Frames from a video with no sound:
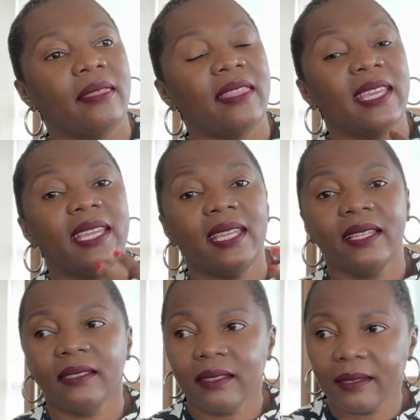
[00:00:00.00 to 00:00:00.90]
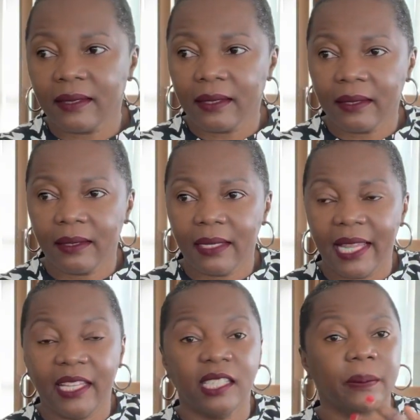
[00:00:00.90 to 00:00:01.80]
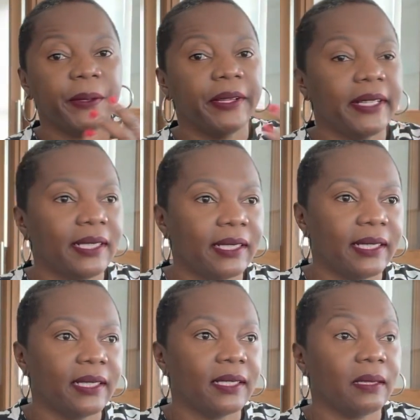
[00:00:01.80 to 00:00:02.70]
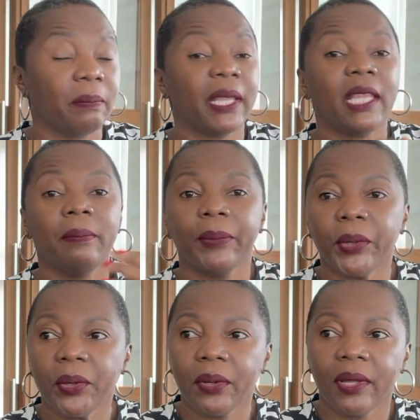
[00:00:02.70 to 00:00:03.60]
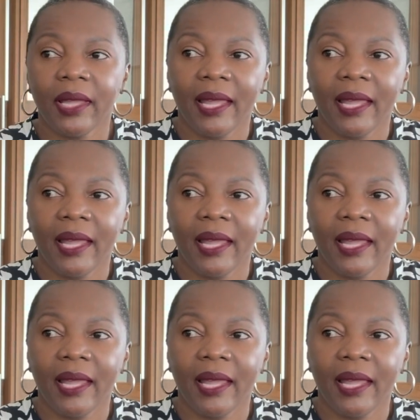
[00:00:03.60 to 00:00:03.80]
things, experiences, people